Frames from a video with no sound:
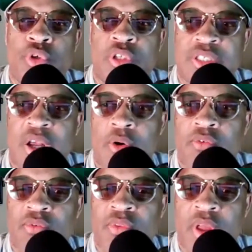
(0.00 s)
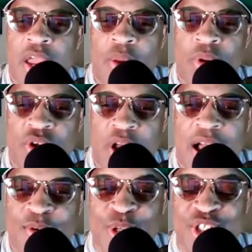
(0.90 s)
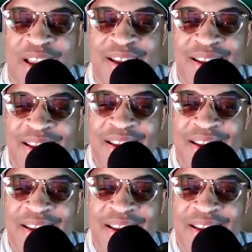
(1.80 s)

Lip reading: yourself gang. And what'd you say?